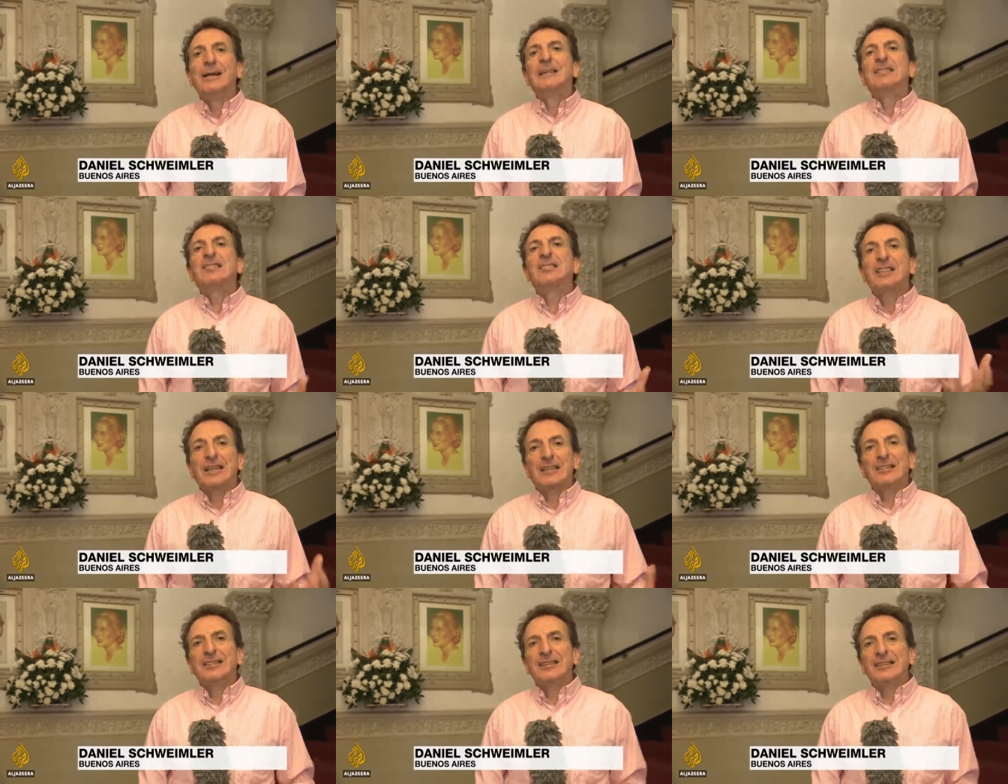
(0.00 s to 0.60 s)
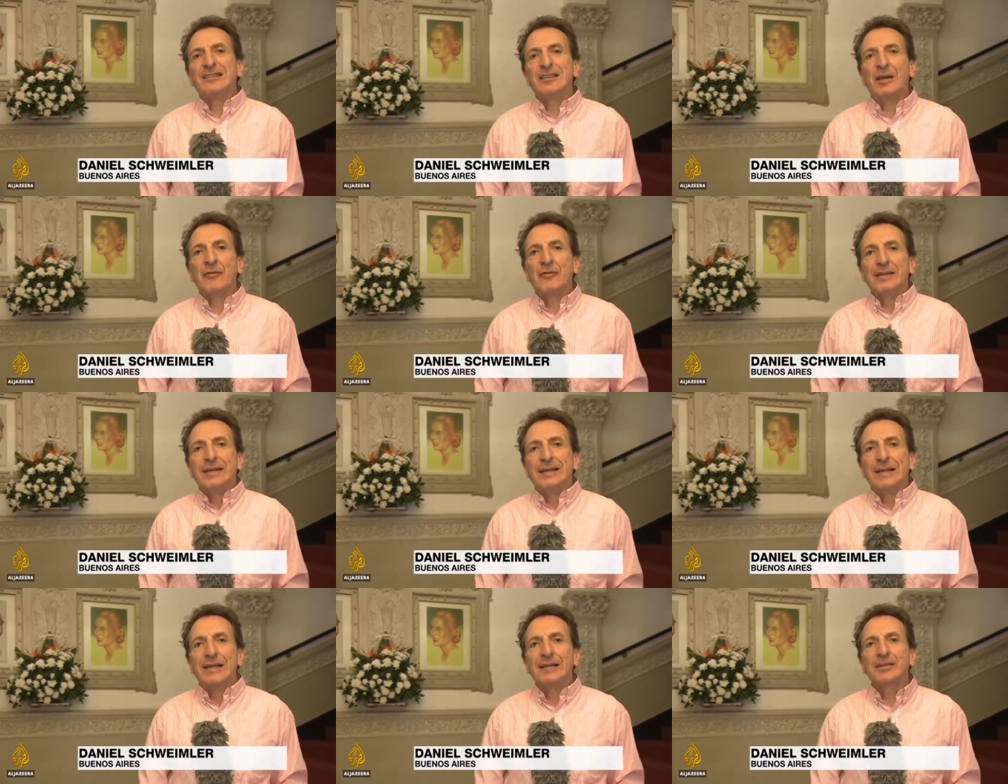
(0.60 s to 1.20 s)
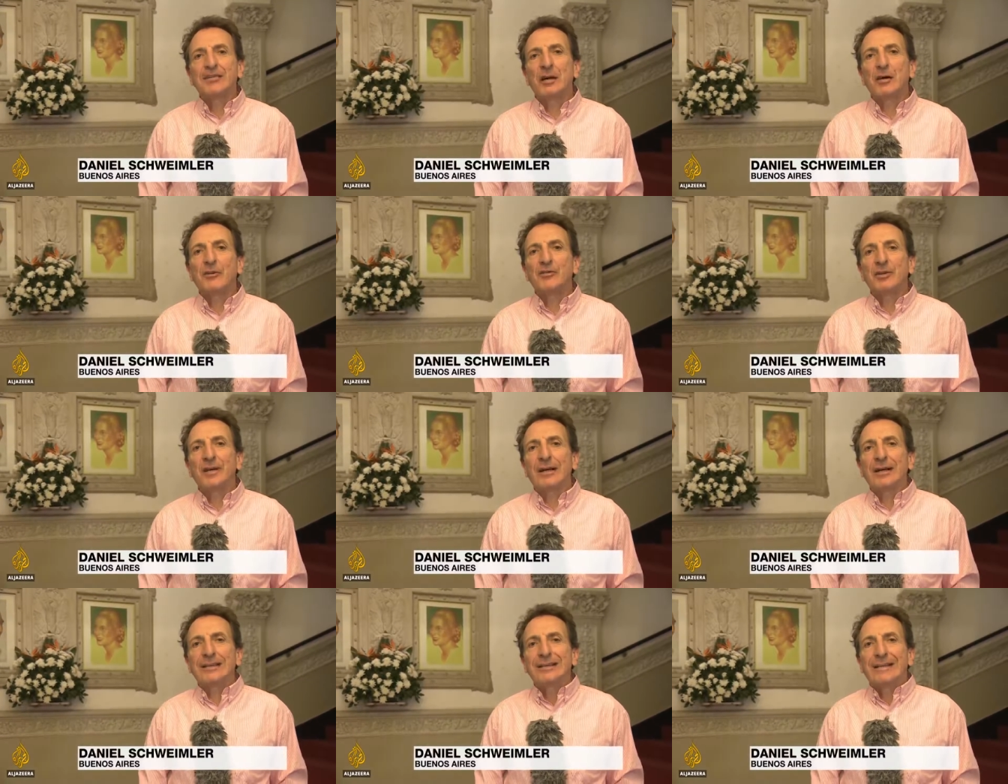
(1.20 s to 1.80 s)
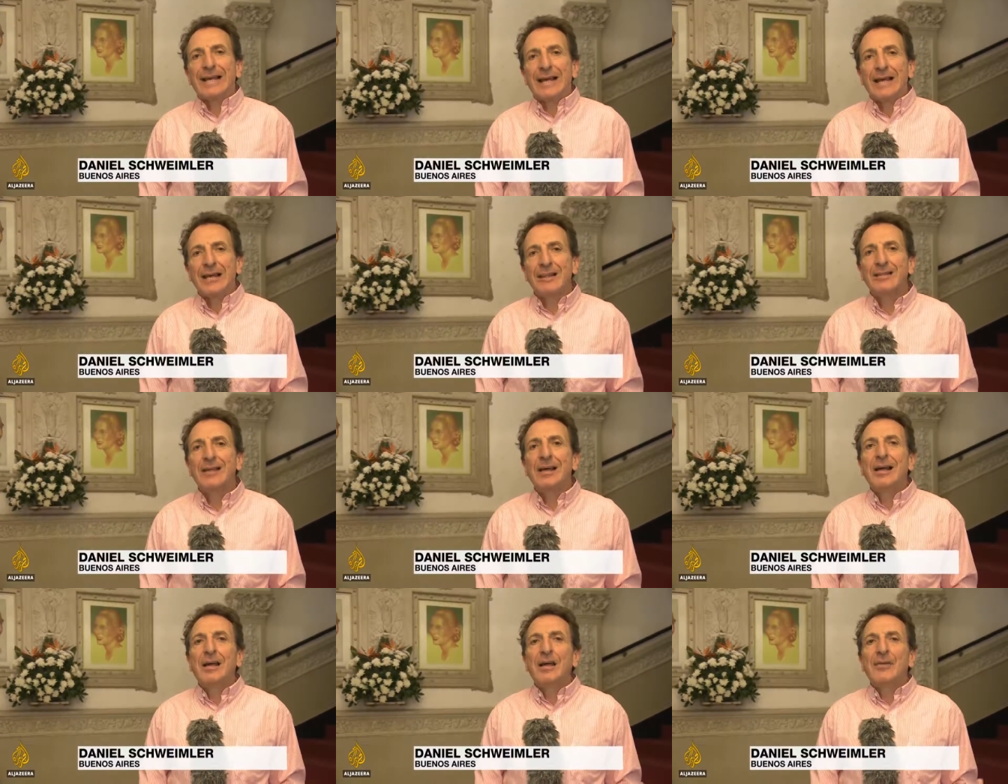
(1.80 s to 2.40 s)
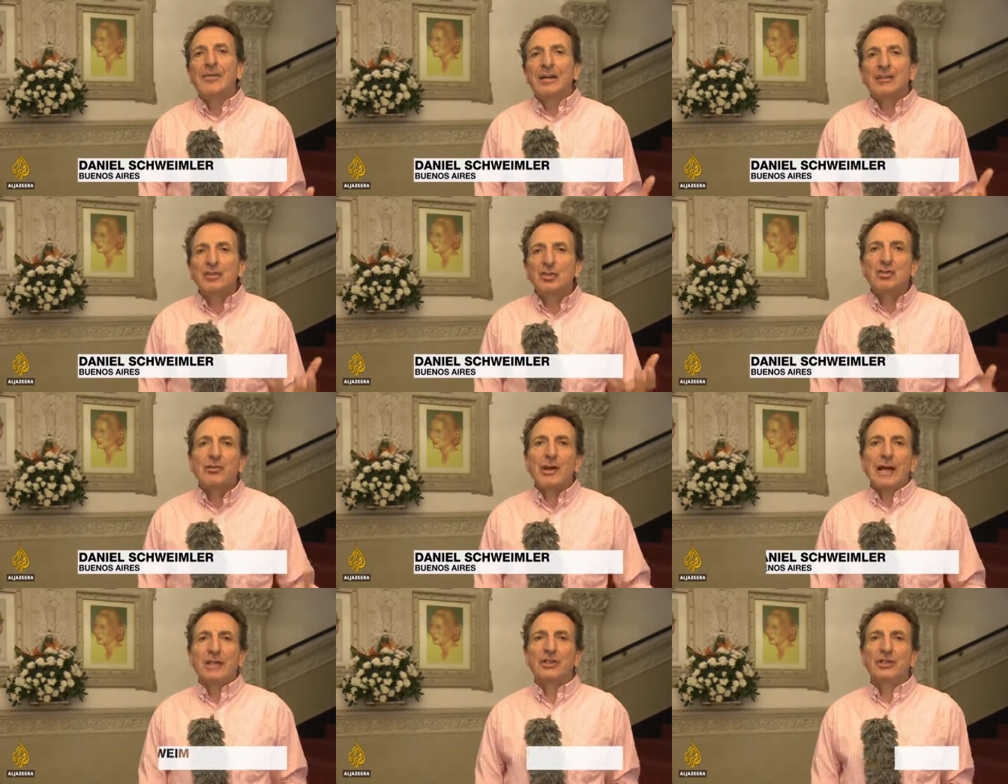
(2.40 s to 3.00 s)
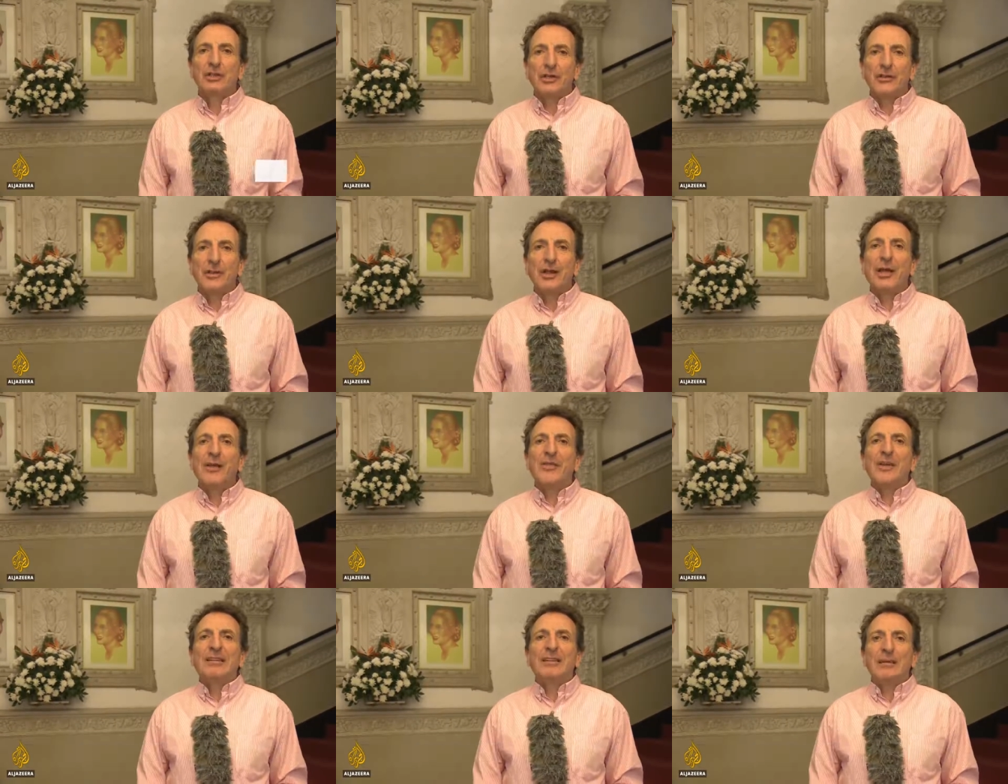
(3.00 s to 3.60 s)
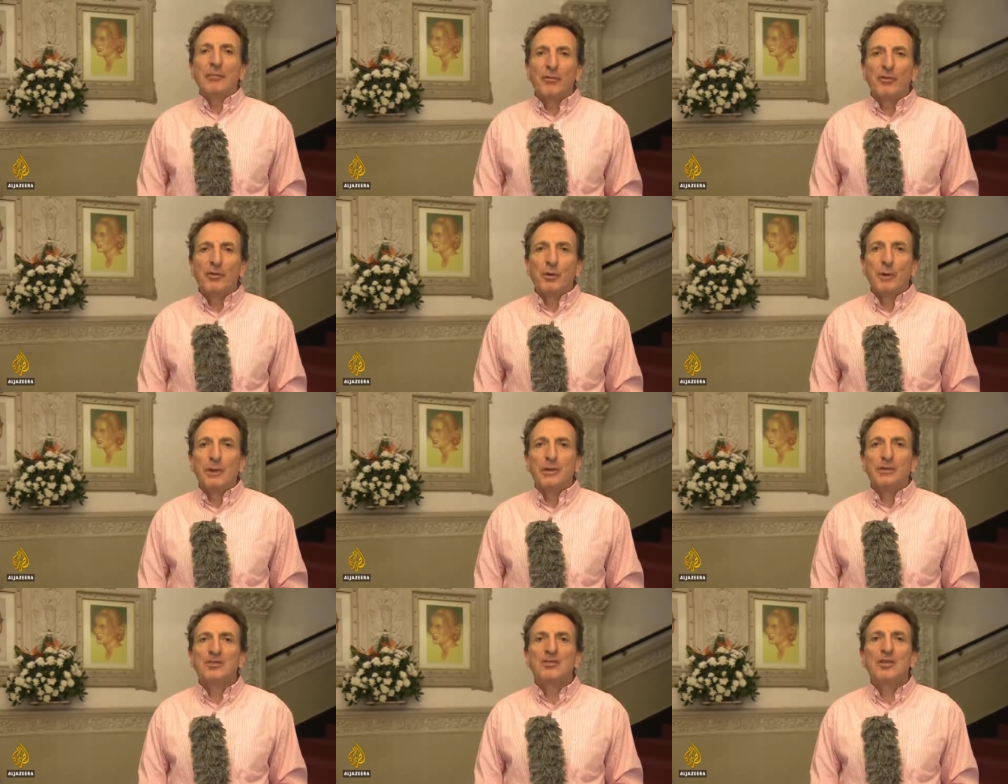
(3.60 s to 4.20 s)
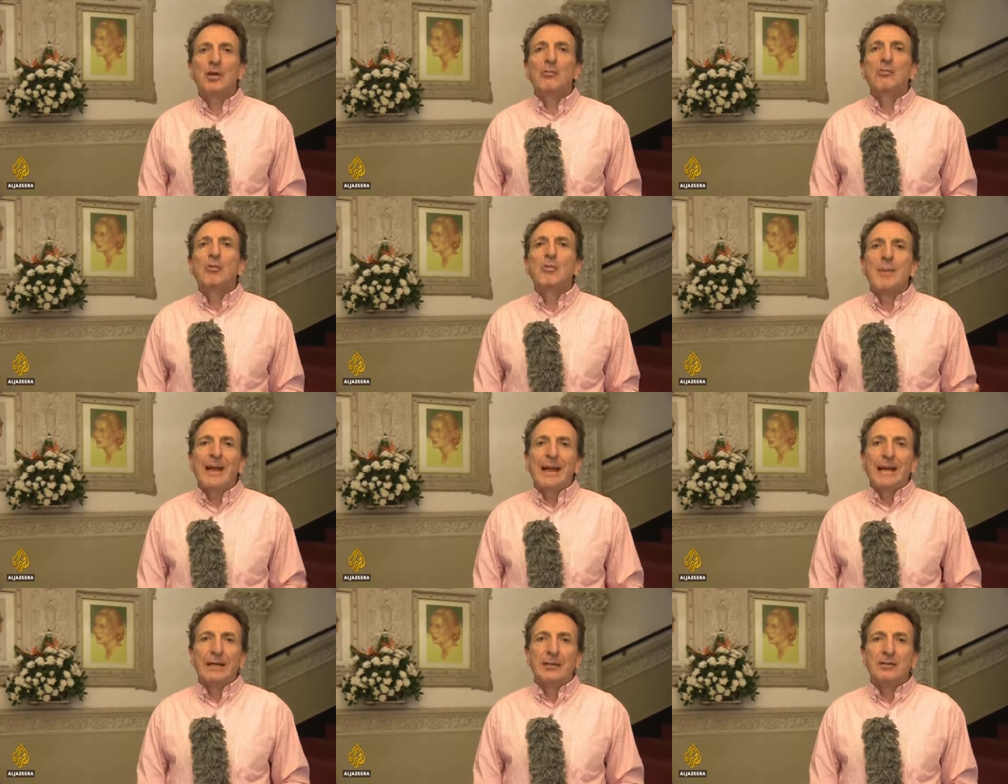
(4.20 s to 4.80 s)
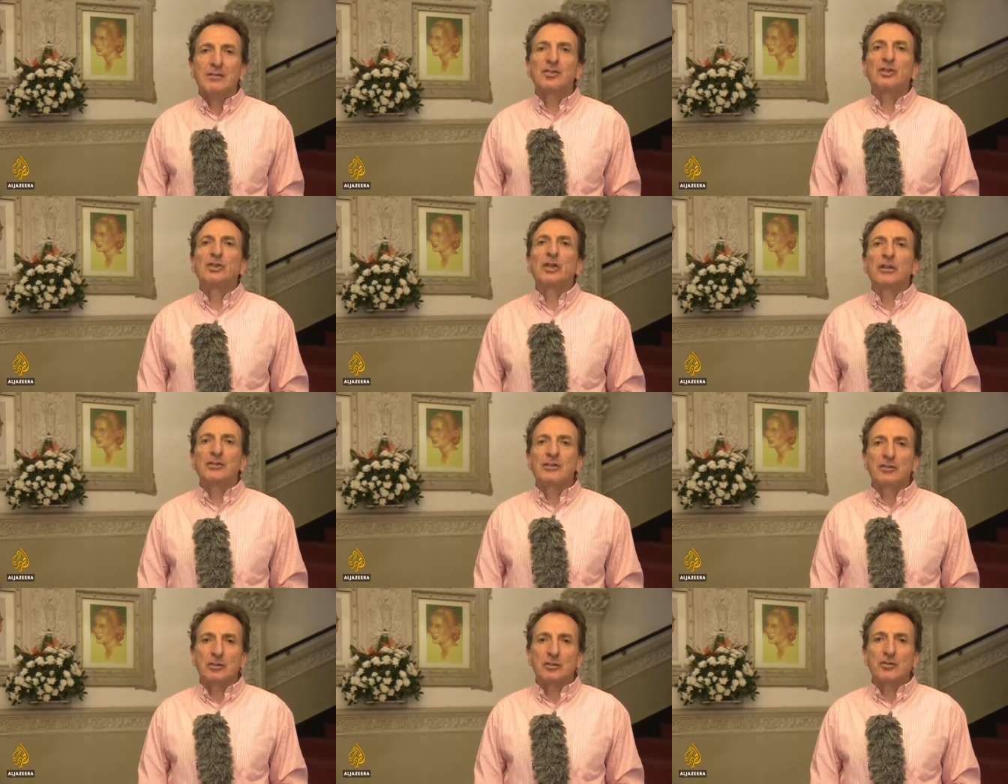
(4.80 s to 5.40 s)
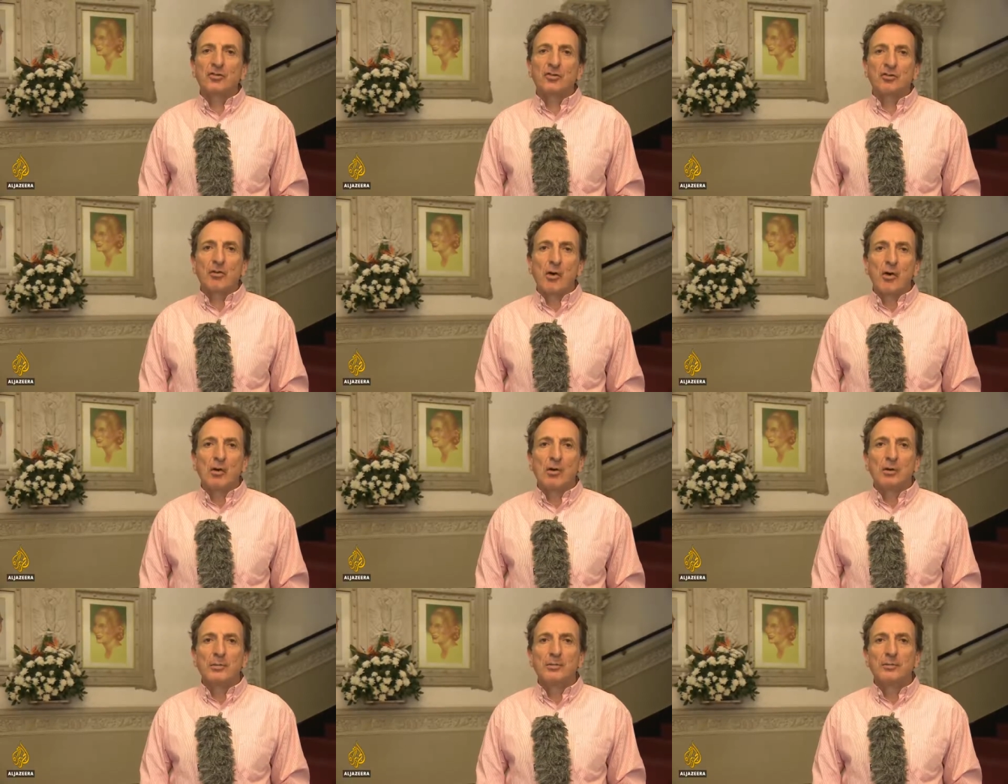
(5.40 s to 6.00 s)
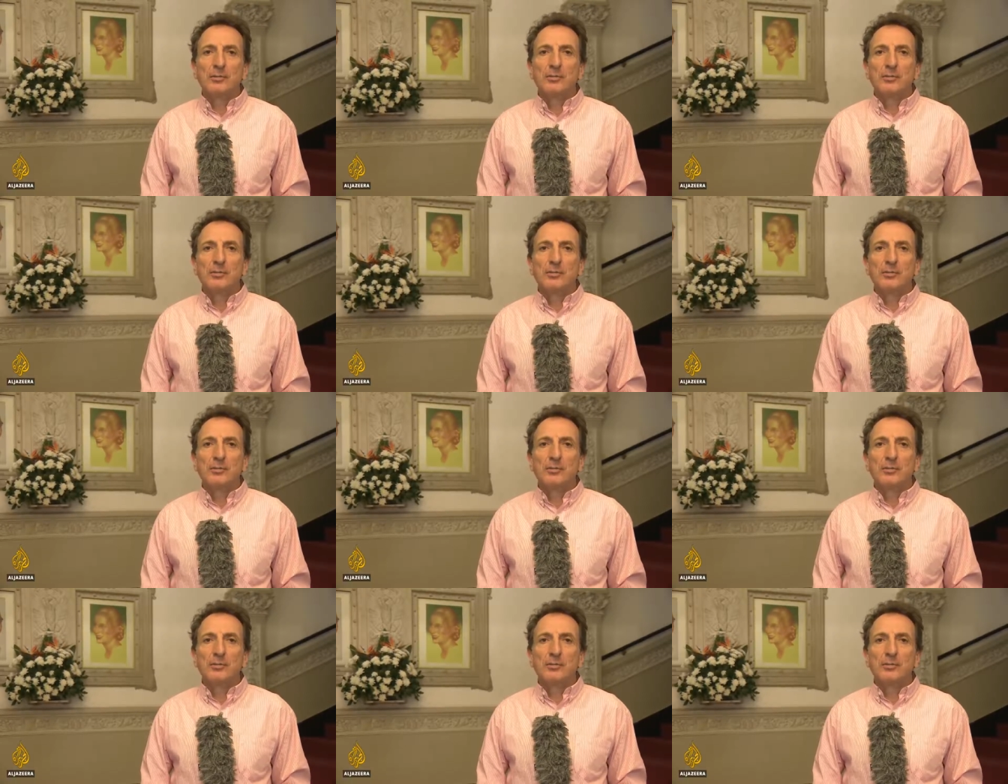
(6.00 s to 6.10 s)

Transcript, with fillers: 67 years after her death, that attraction, that influence remains just as strong.